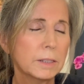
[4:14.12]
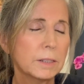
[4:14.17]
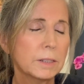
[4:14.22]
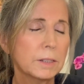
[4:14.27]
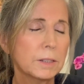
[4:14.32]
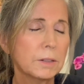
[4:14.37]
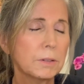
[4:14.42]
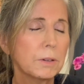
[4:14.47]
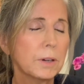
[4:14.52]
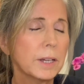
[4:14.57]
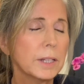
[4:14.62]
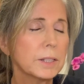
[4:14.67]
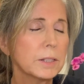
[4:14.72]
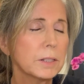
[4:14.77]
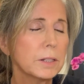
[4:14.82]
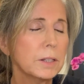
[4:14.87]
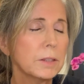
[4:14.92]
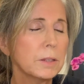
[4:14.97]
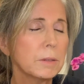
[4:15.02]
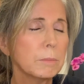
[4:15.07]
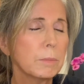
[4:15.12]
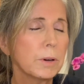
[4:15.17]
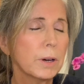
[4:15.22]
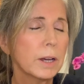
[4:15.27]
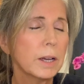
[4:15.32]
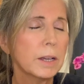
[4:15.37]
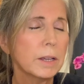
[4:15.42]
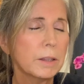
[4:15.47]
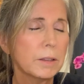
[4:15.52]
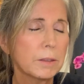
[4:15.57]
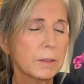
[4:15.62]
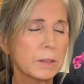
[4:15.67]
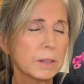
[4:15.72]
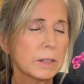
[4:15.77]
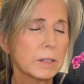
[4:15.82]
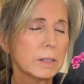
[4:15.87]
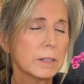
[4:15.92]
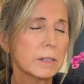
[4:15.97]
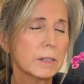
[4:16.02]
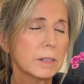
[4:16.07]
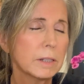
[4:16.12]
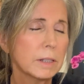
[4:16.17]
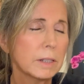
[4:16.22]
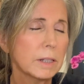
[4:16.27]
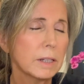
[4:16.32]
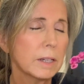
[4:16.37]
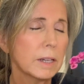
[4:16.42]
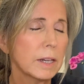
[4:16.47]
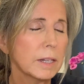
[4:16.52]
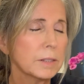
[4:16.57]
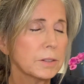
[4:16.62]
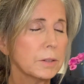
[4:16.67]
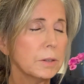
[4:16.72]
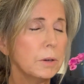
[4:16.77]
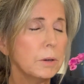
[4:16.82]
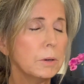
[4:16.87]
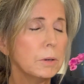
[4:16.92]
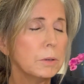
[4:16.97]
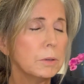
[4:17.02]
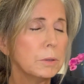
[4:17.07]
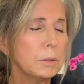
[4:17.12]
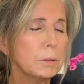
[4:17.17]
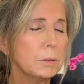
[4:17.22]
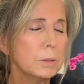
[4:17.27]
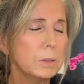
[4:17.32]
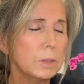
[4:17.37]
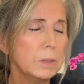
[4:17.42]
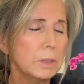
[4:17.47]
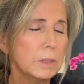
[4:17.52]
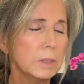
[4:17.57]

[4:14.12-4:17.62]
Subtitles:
to rest on the breath as a whole.